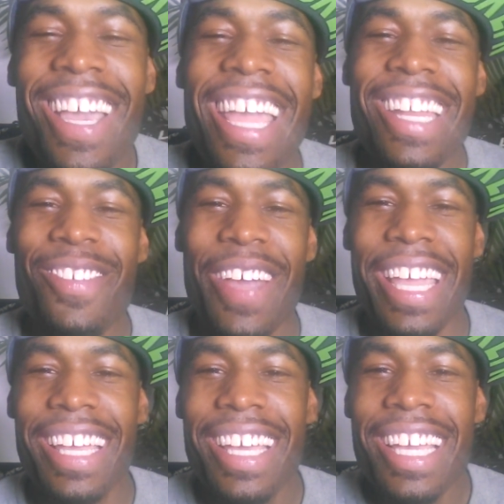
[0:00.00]

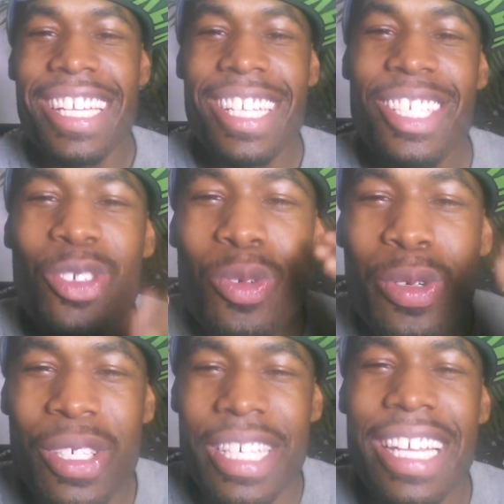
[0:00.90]
Anyway, did you
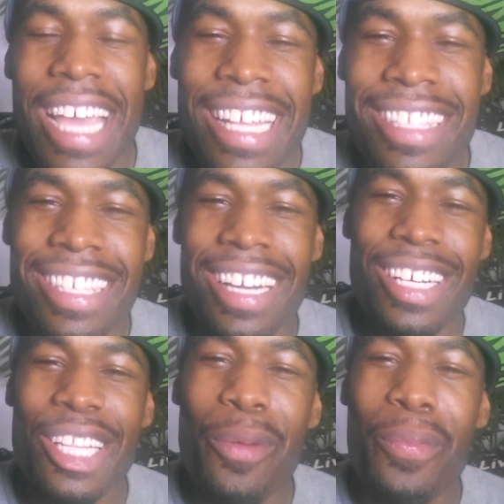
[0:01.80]
see that
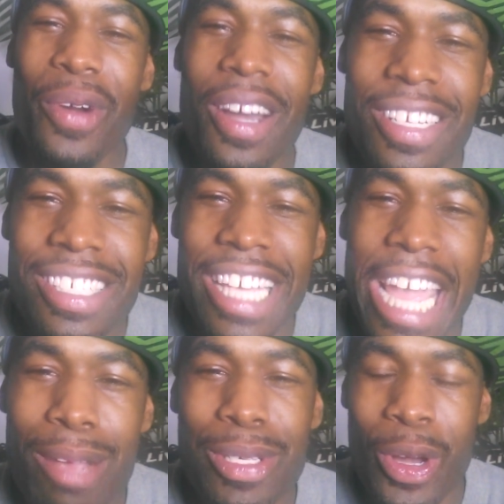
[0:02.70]
dunk LeBron
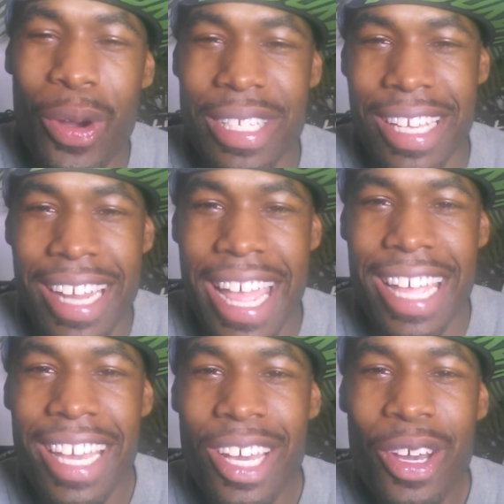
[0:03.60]
James caught
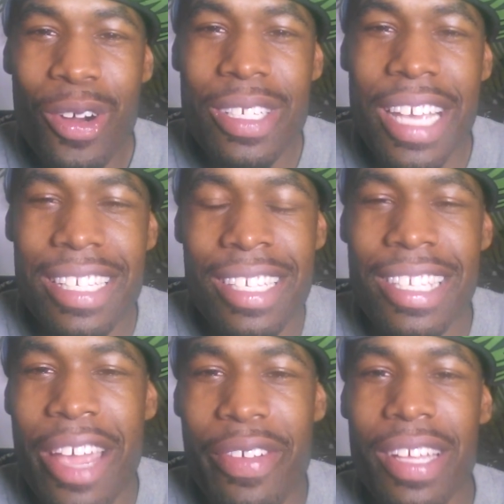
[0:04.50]
today on Jason
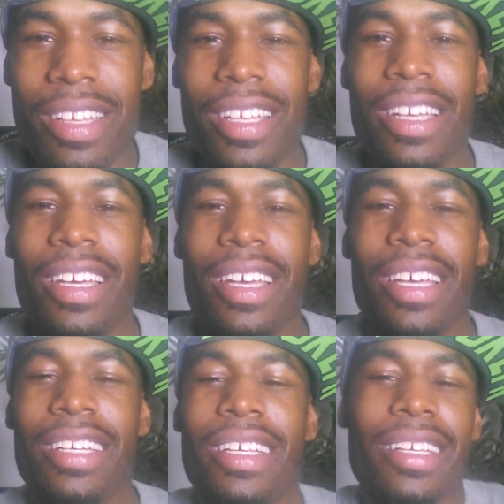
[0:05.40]
Terry?
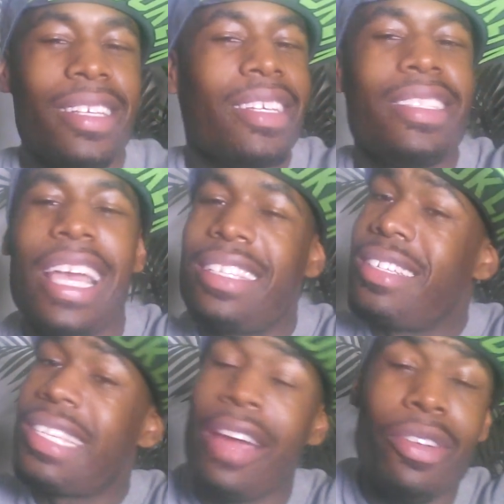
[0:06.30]
Jason
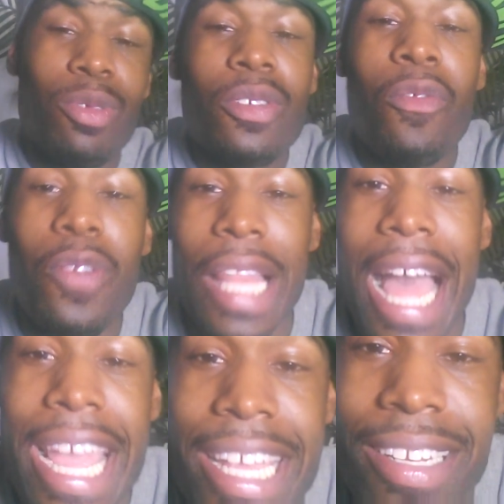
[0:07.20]
Terry was
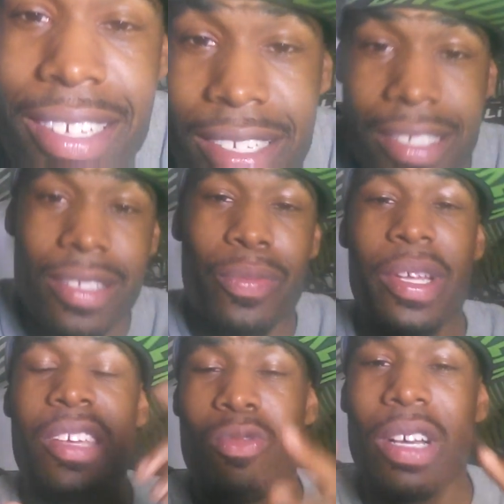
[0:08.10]
flying,
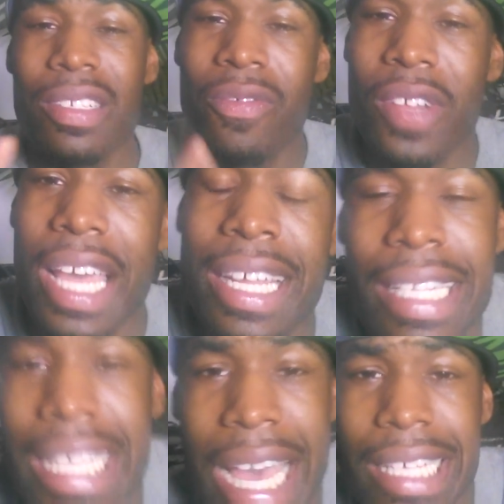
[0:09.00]
but he wasn't flying
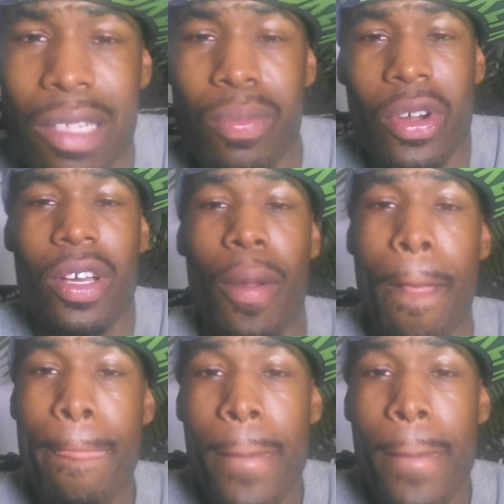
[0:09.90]
as high as LeBron.